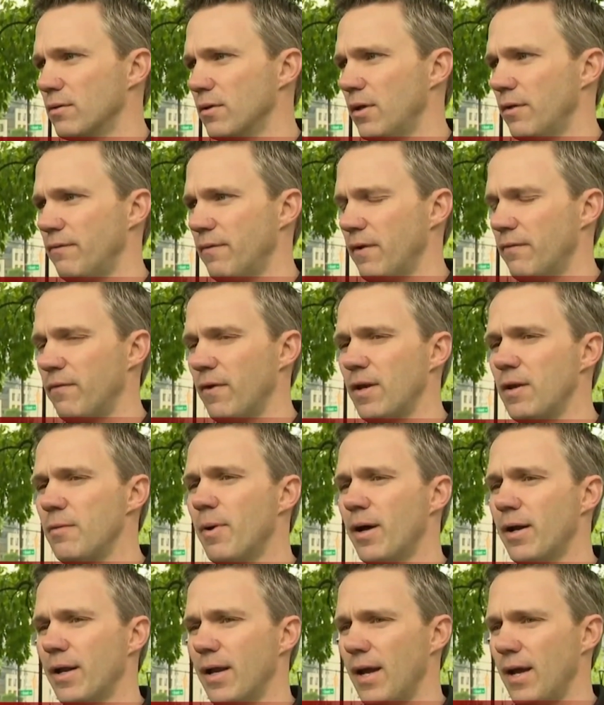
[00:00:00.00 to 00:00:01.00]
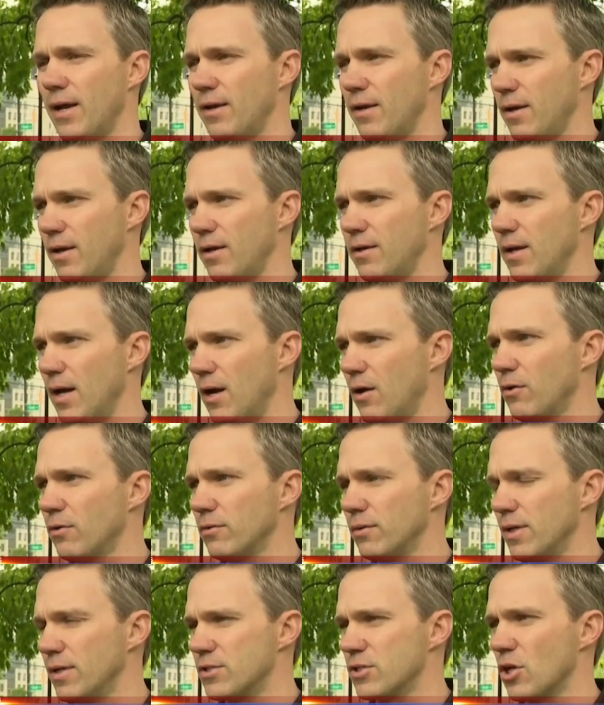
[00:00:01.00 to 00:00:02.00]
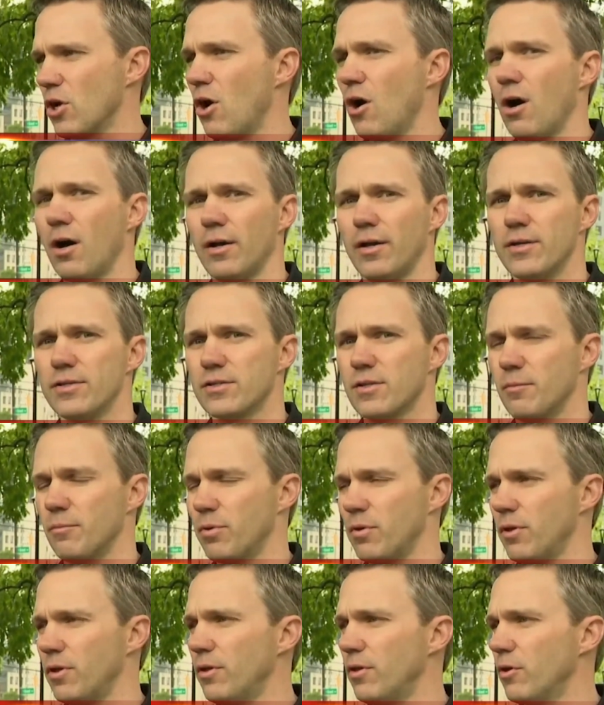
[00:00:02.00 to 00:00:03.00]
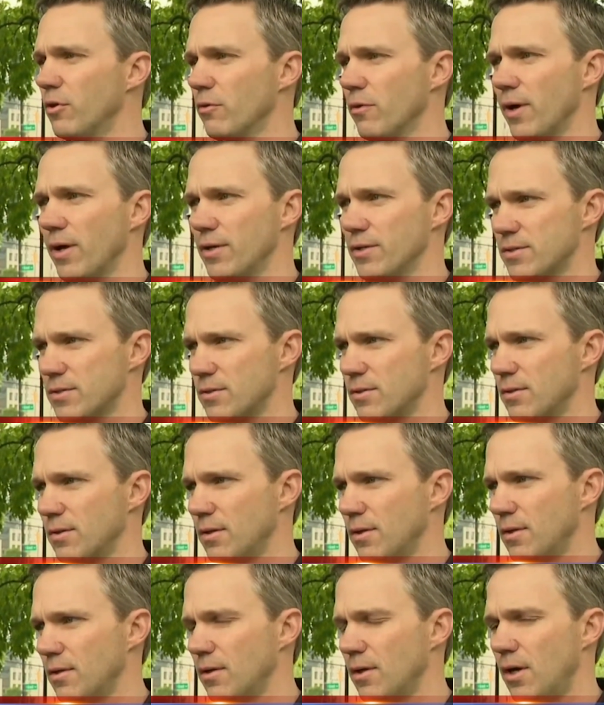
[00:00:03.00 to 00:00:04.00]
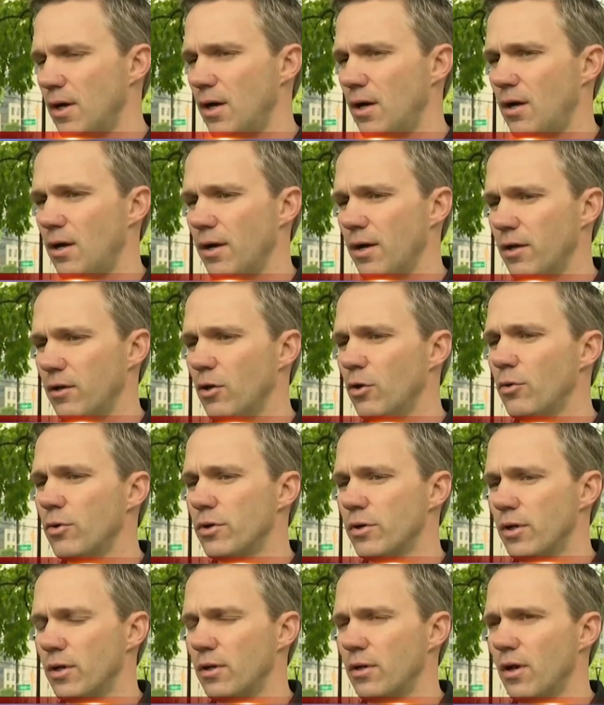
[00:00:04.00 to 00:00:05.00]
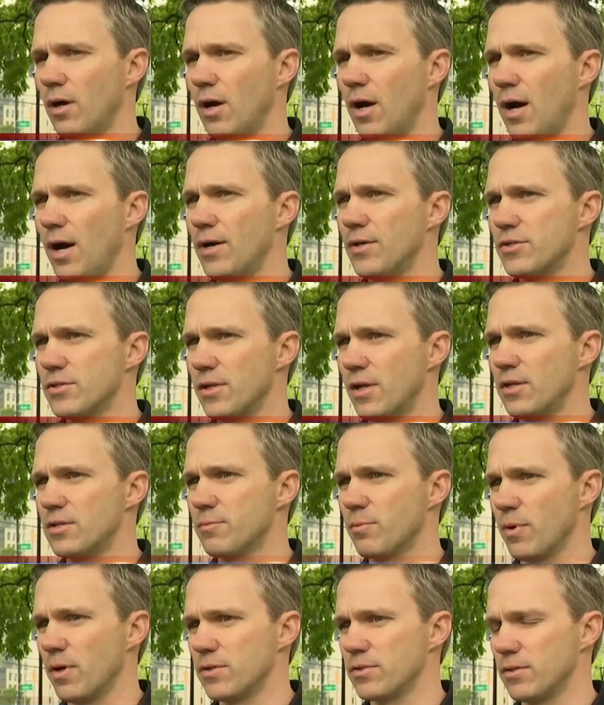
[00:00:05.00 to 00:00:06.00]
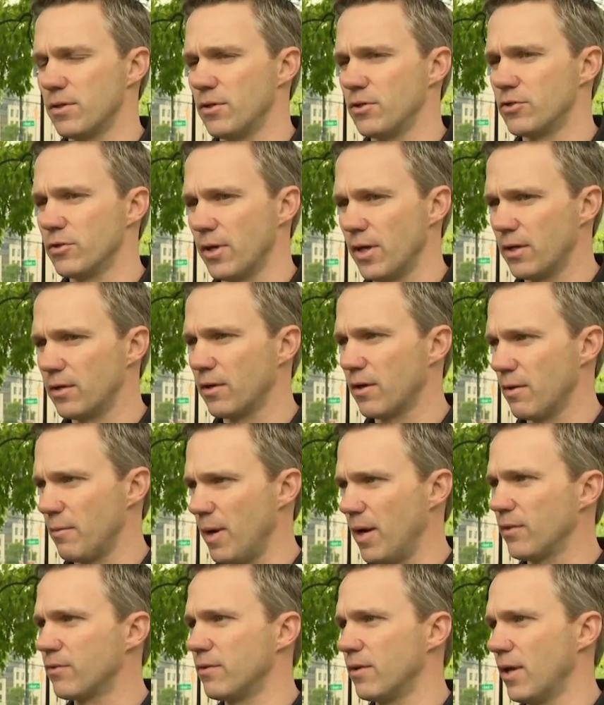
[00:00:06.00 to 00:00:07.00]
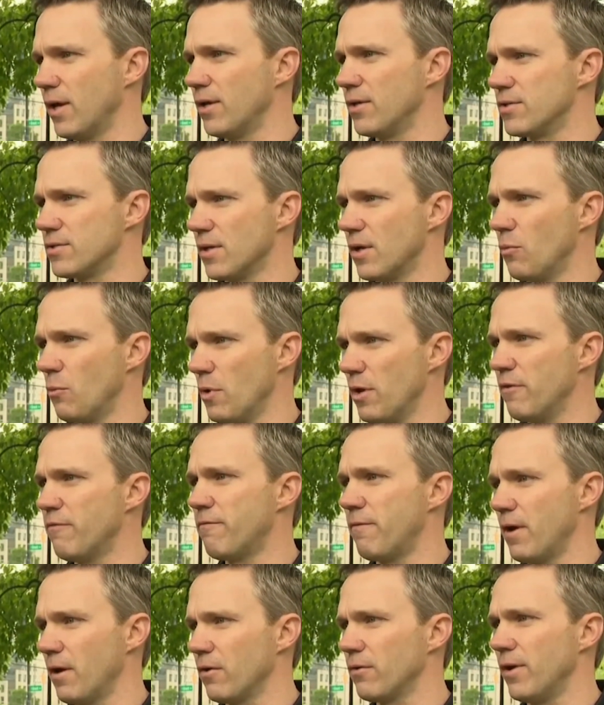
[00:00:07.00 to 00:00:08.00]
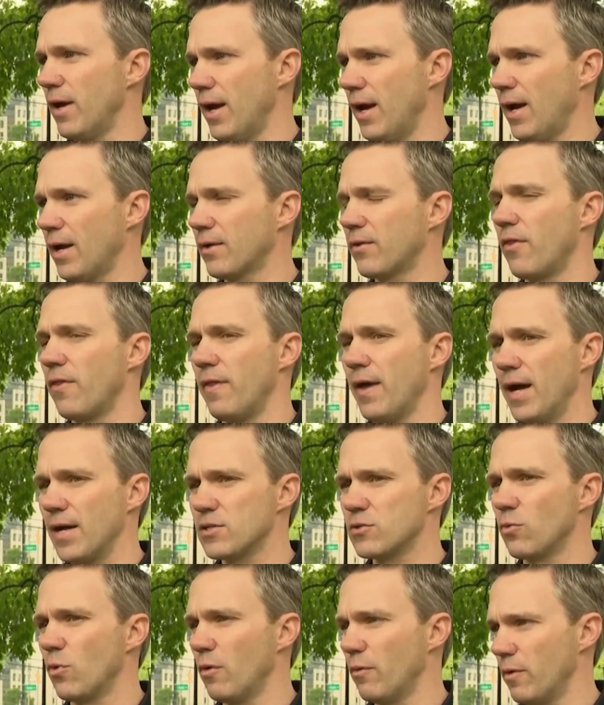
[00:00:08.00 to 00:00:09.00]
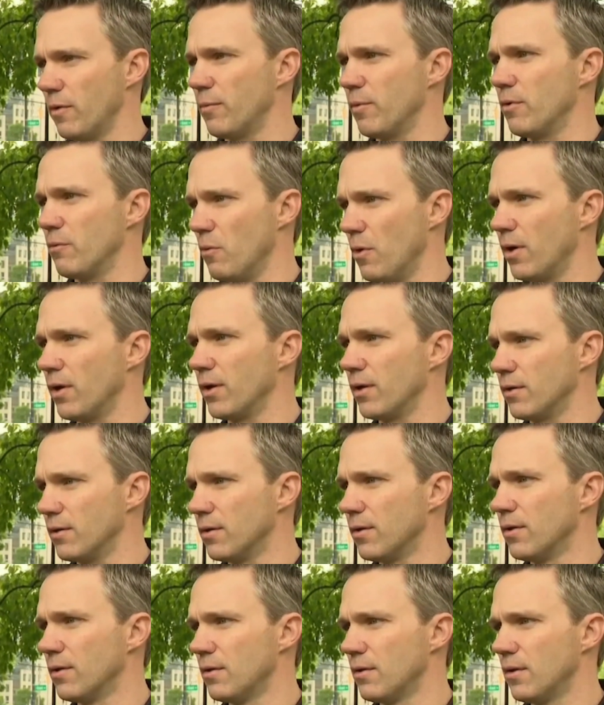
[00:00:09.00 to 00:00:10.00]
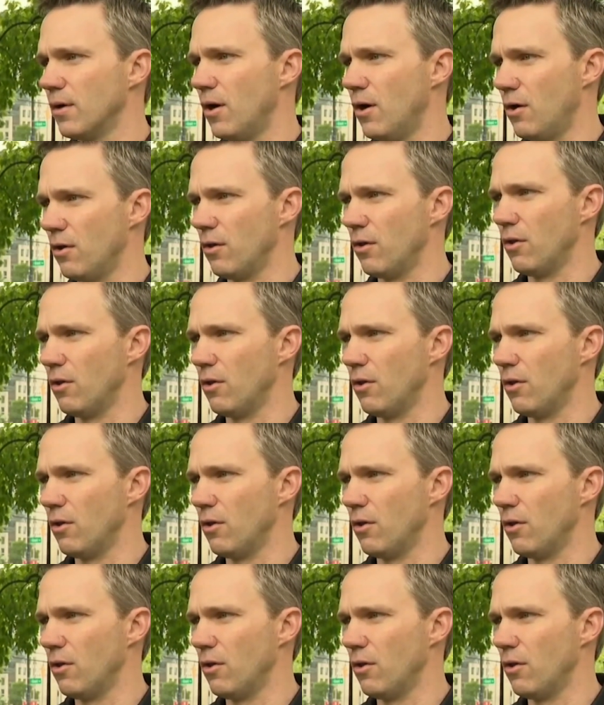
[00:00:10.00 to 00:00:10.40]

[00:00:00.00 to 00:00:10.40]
If, if anybody had any doubt, it's gone. It's completely erased. Uh, and, and Ohio State's President Drake to come out today and say, we failed to act, that's what we've been wanting all